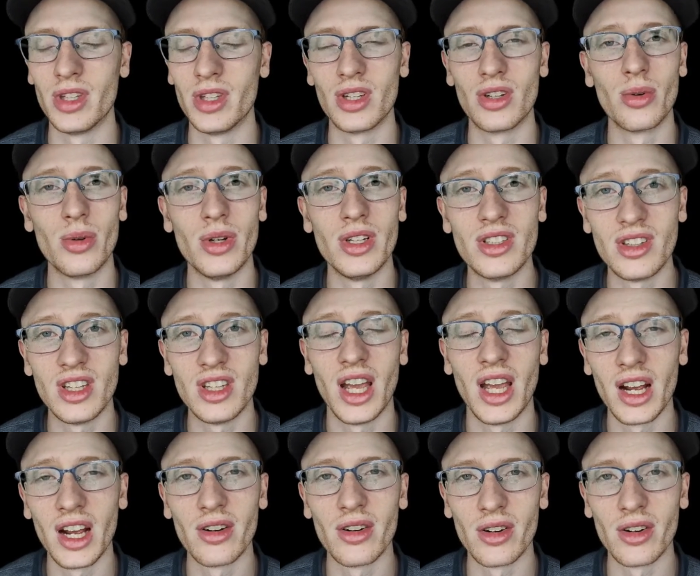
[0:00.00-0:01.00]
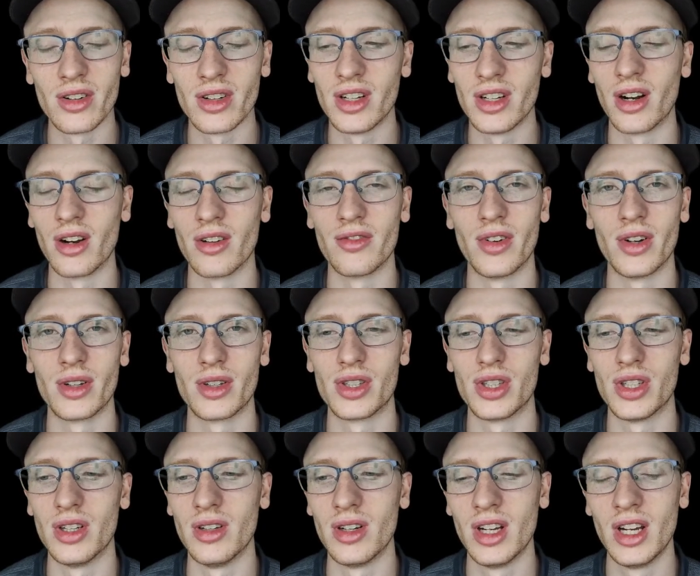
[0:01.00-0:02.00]
decrease the error in our
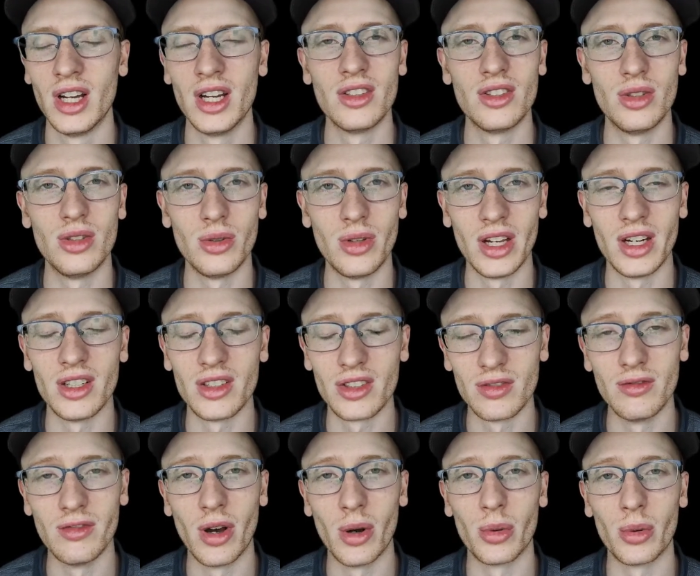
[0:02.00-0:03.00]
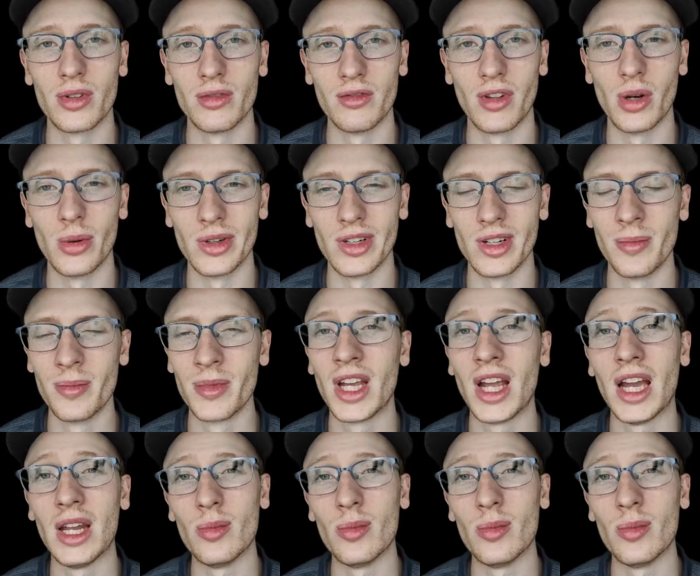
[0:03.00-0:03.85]
function to get it lower and lower.